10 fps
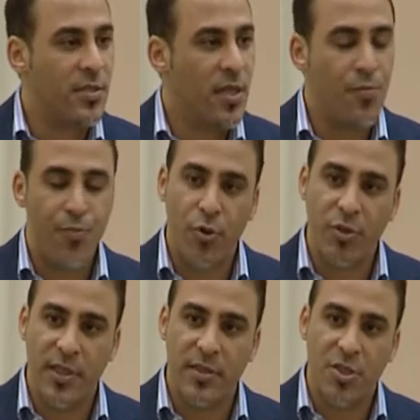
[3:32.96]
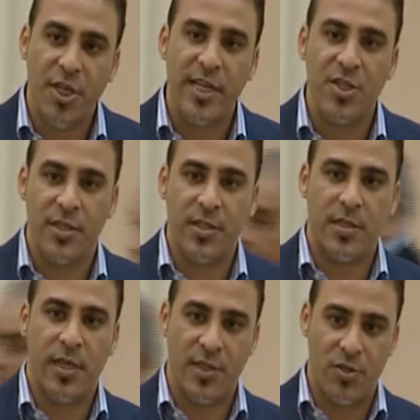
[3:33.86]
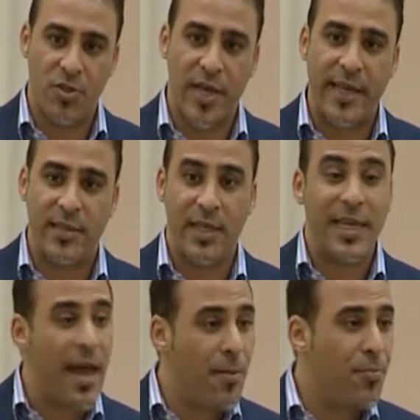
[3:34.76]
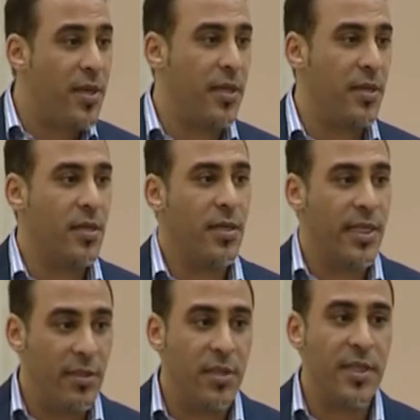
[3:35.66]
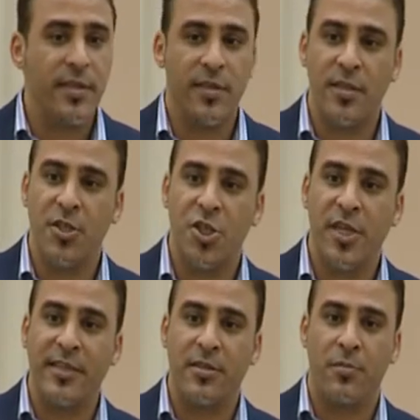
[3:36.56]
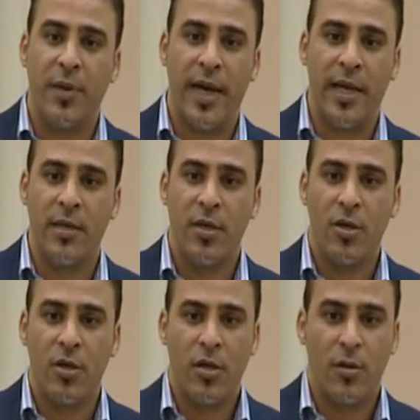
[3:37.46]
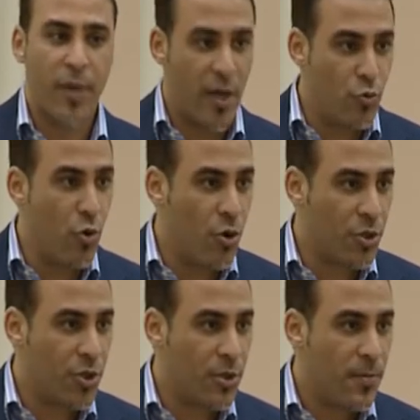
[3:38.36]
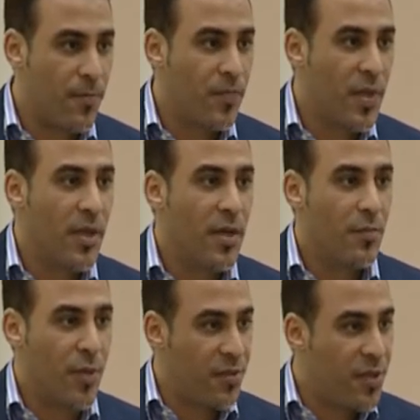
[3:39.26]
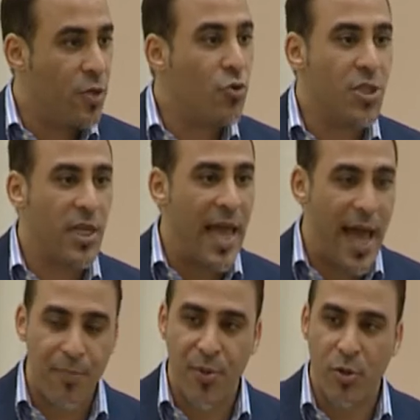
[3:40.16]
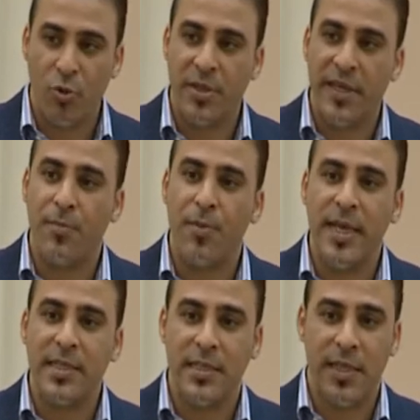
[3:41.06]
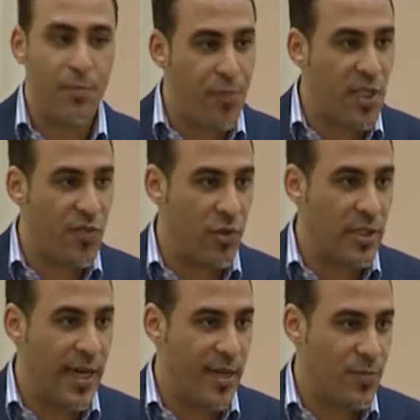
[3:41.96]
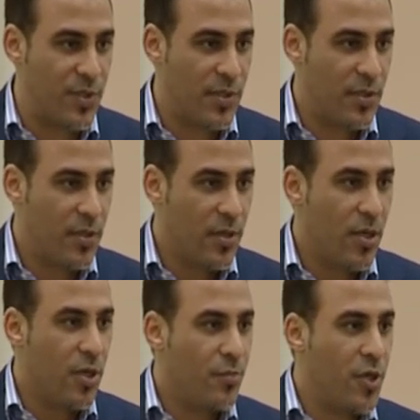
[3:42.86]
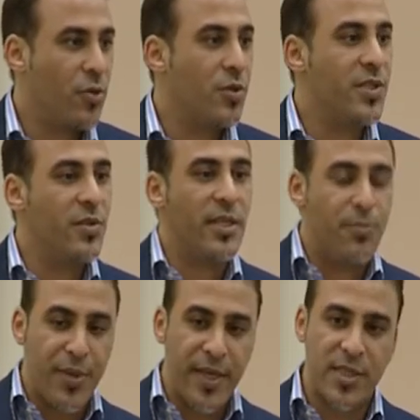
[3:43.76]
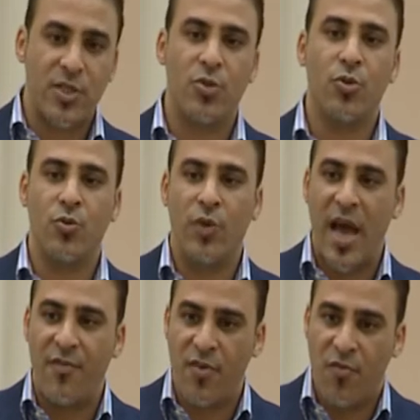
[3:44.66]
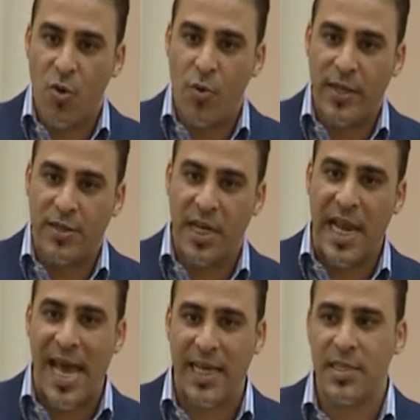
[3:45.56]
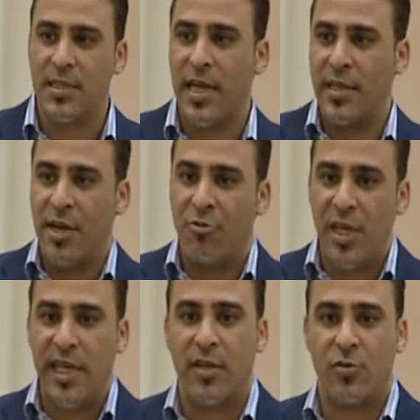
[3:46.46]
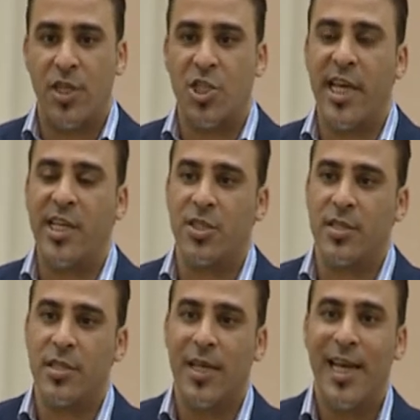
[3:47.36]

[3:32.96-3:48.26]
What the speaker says: important changes in society can be indeed initiated by war, but they usually happen or take place in peaceful times, because you need peace to have everyone relaxed and agreeing to the changes.